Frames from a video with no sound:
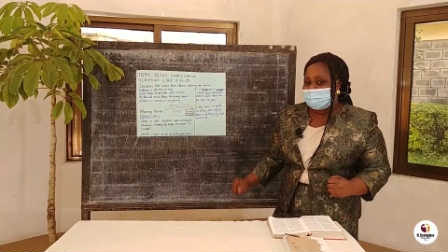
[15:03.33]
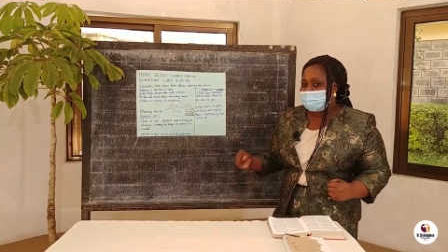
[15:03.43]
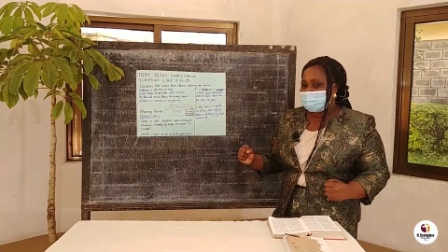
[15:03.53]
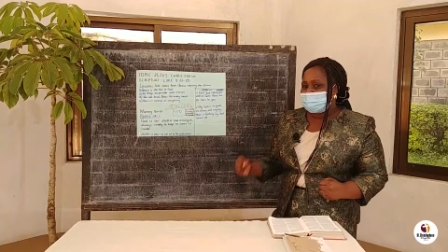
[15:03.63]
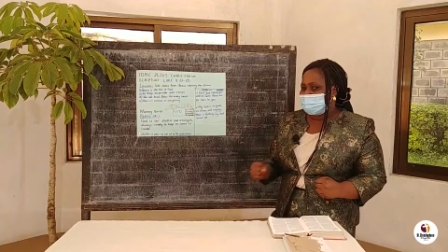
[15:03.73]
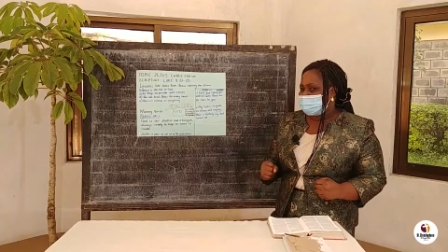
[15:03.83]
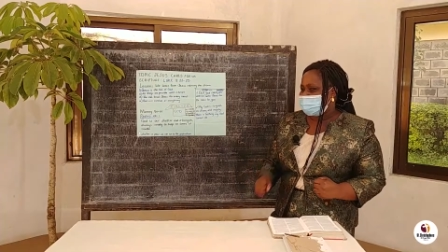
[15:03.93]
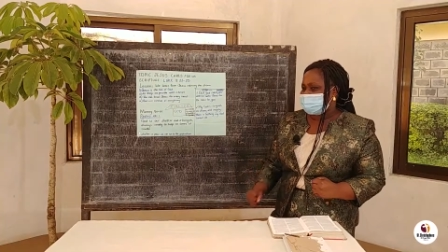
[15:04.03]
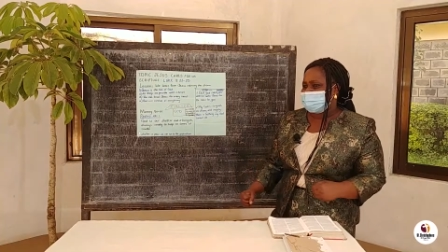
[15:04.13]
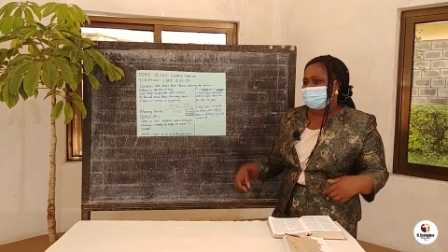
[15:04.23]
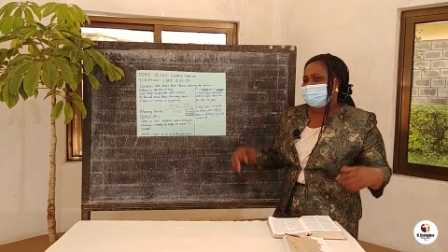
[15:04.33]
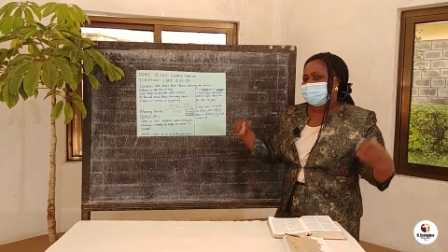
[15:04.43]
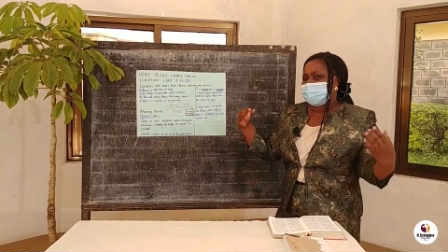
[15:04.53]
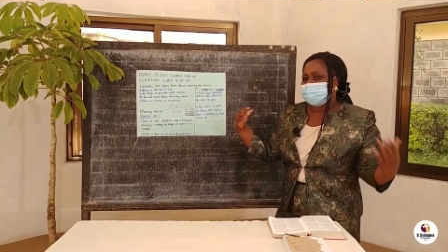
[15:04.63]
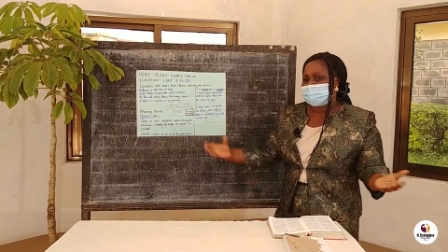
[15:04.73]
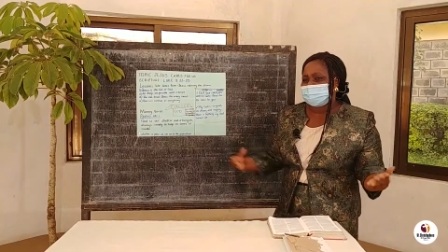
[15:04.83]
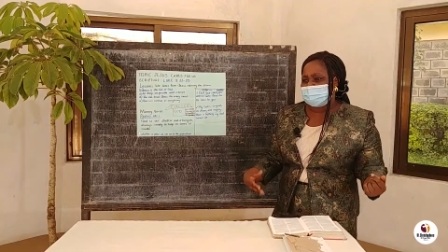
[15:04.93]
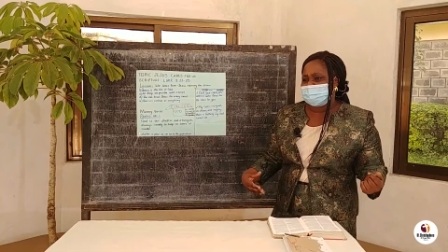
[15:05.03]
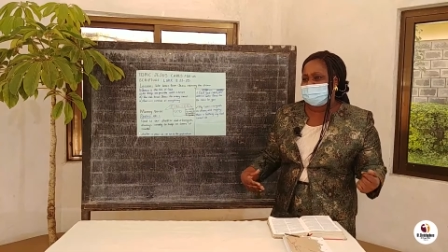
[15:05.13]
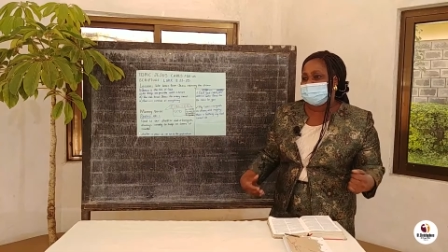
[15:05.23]
and worries. What is going to
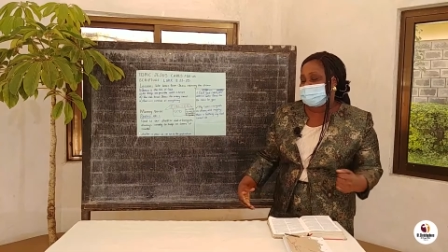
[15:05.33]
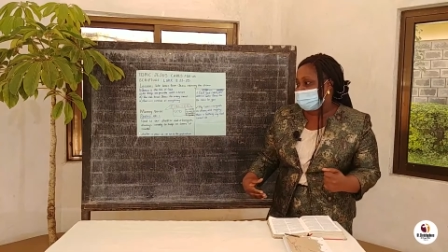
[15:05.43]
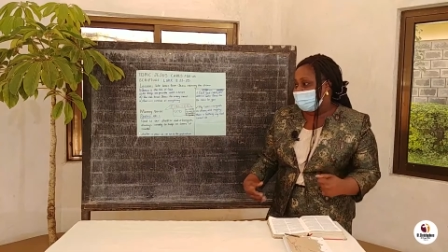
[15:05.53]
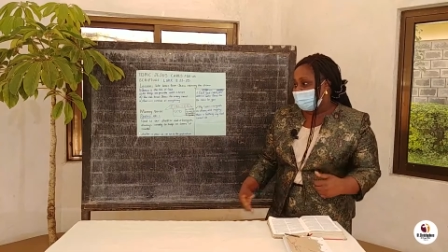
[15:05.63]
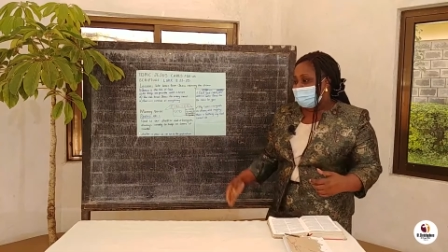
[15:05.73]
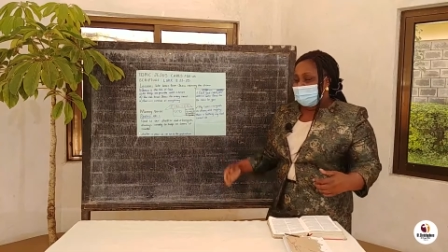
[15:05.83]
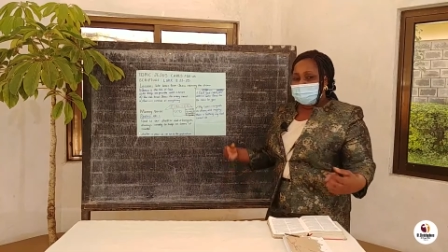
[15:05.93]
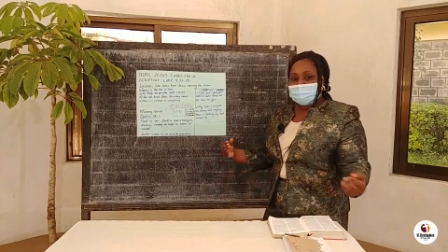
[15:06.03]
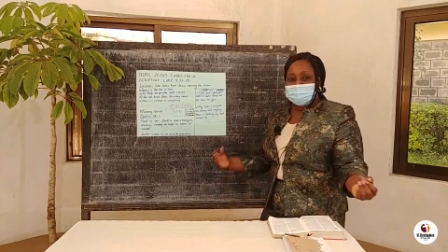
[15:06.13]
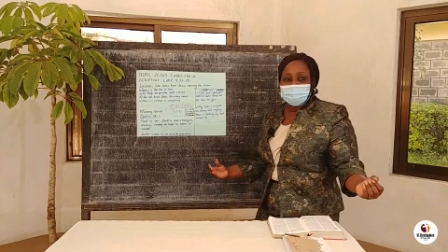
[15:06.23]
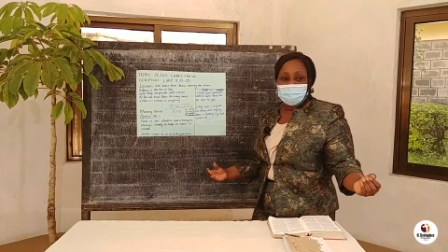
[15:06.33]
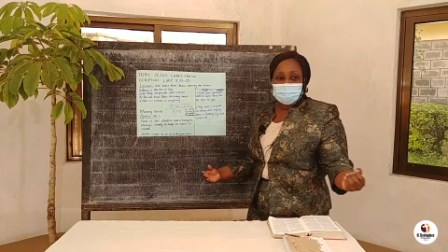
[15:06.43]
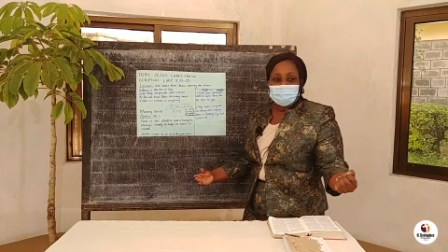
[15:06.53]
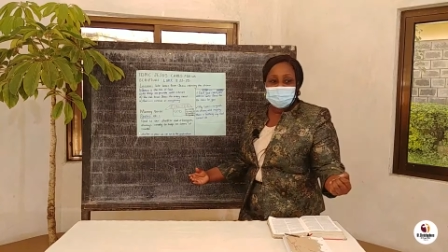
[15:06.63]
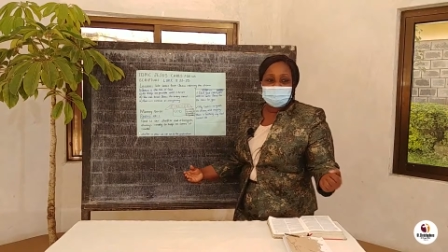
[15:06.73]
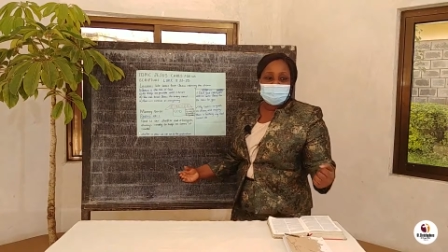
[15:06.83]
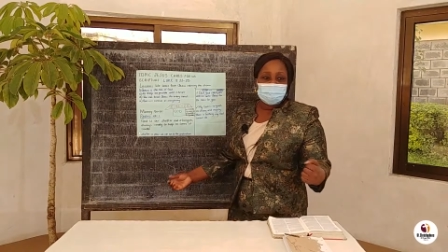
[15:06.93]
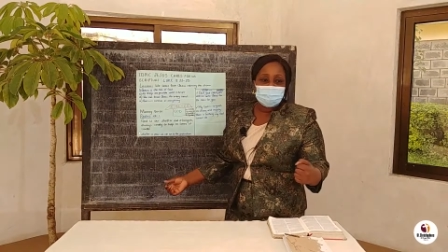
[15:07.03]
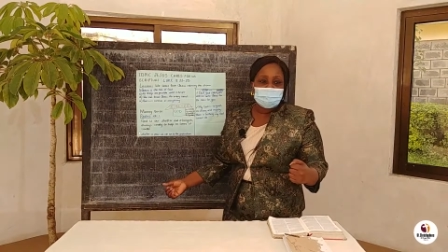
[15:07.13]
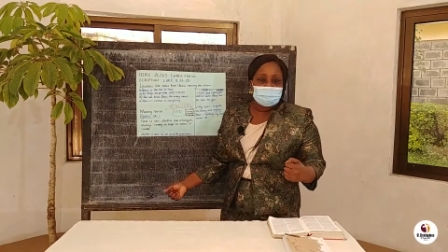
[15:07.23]
happen next year? Mara tunaambiwa shule
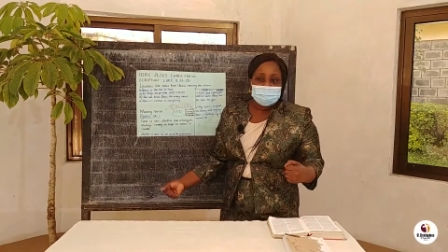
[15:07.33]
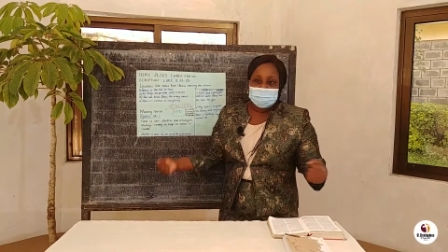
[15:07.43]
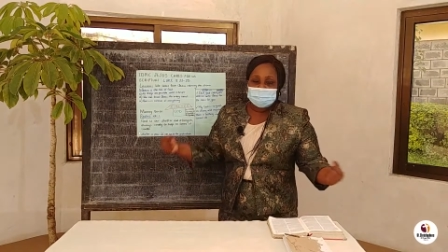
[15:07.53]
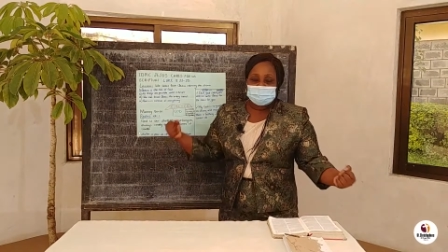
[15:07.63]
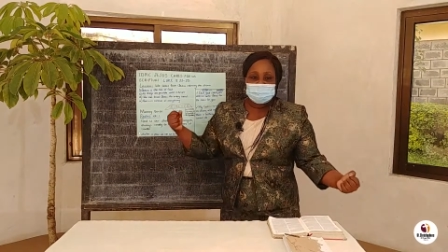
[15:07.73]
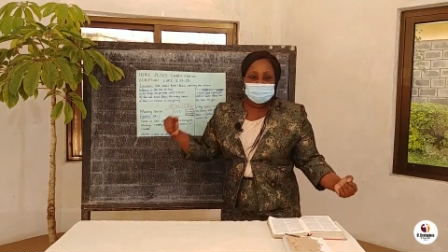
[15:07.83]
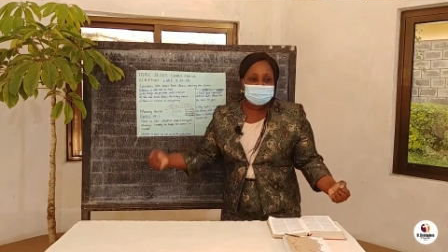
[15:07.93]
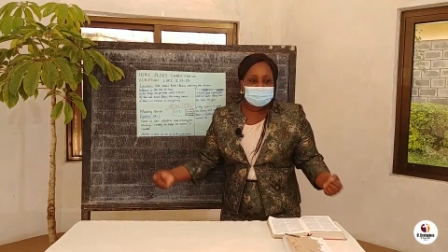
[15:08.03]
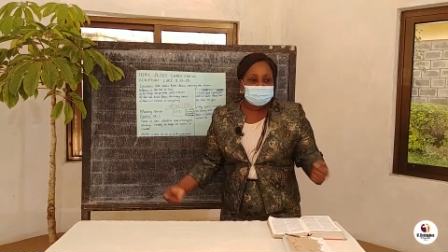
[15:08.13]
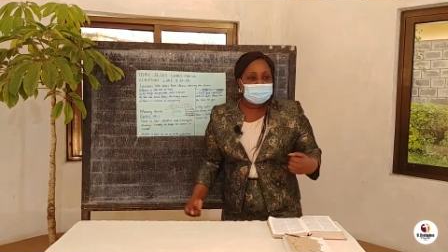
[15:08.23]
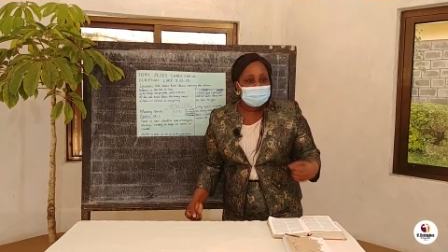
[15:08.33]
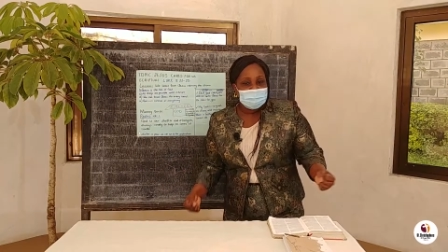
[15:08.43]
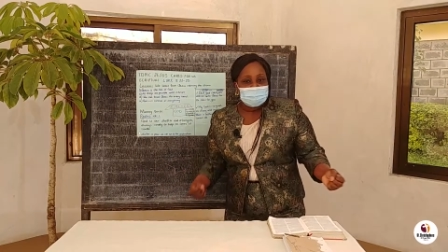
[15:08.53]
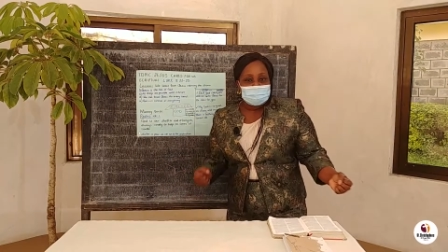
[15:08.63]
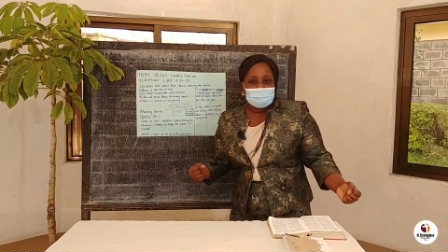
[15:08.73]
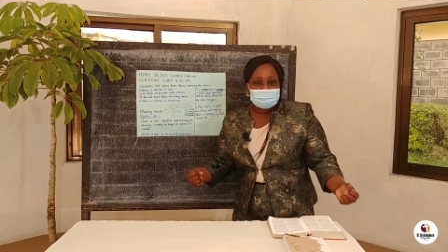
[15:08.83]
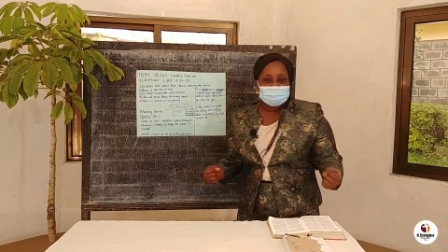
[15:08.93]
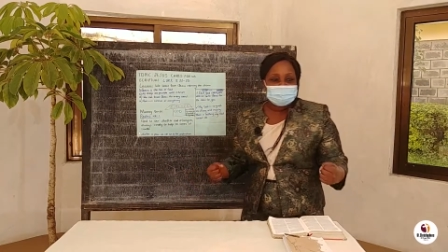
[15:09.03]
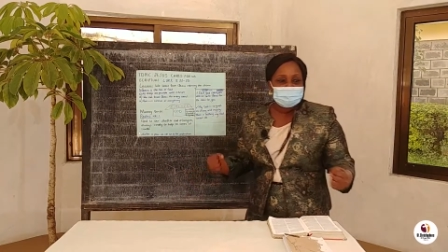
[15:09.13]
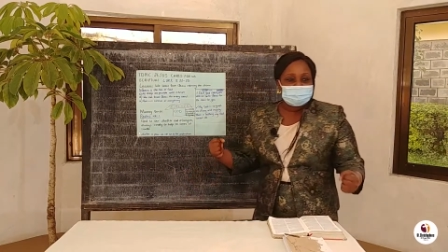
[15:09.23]
inafunguliwa sijui September, mara
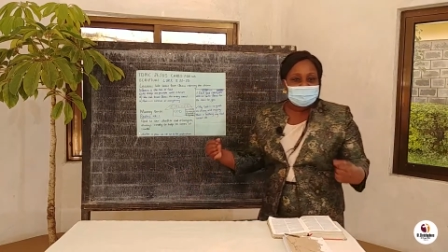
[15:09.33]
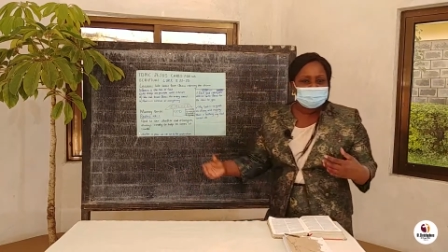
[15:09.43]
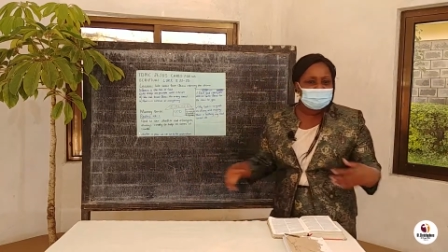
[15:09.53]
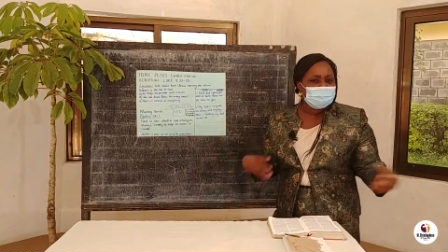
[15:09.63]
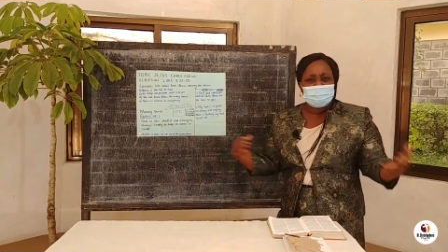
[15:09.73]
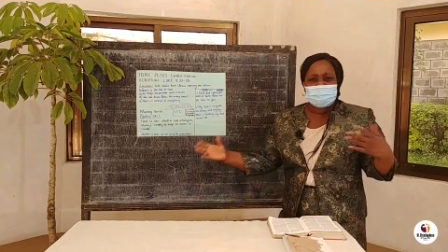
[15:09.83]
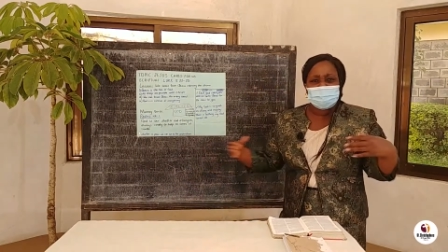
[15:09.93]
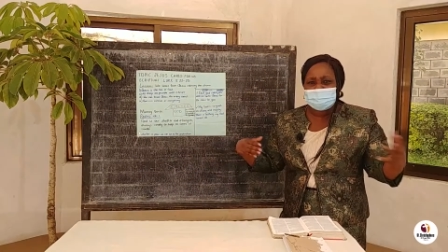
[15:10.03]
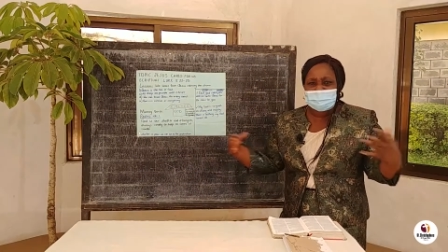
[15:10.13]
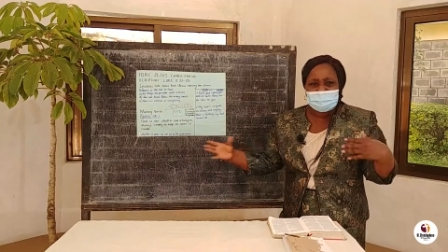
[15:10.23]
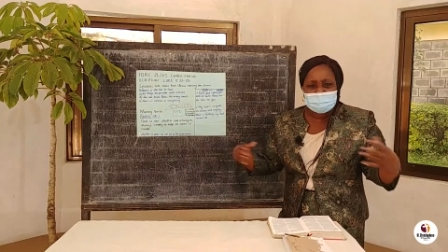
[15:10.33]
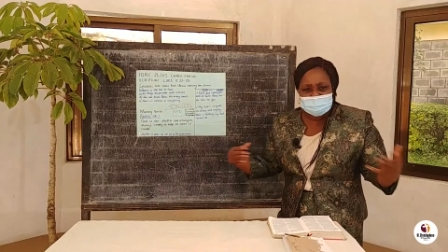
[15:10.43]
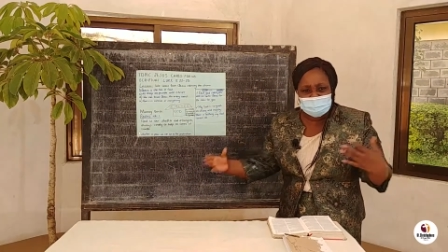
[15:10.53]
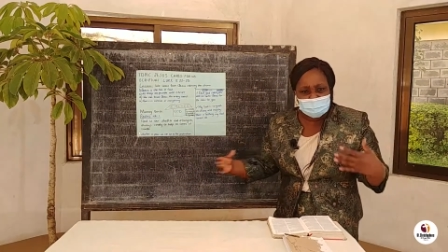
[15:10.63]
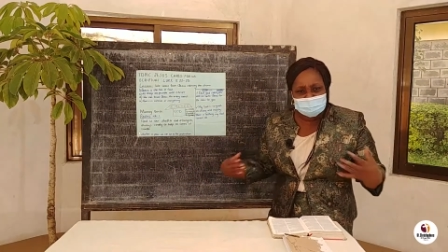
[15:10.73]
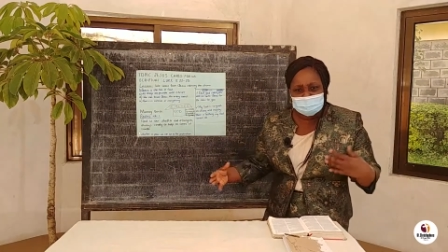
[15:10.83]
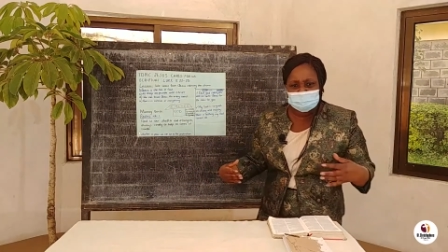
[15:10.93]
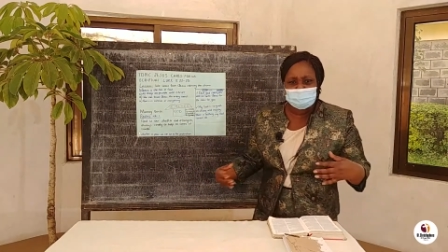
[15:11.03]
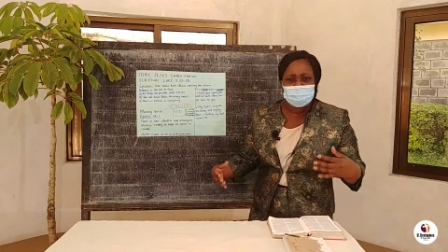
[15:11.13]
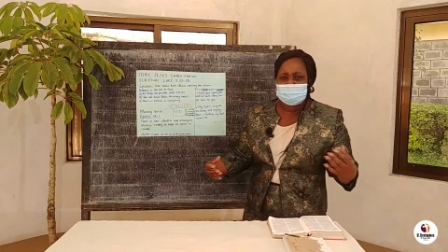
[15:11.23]
sijui January. We, we are in
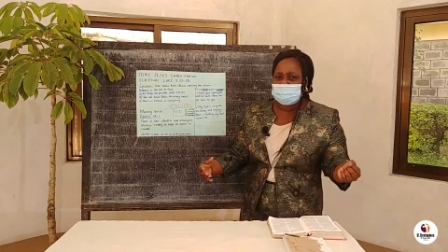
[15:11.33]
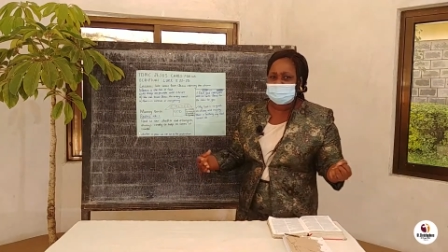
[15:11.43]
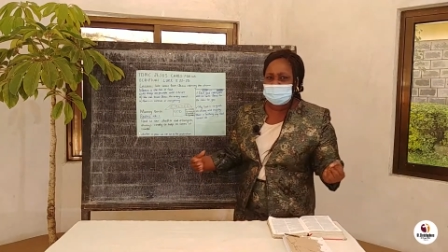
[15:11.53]
confusion. We don't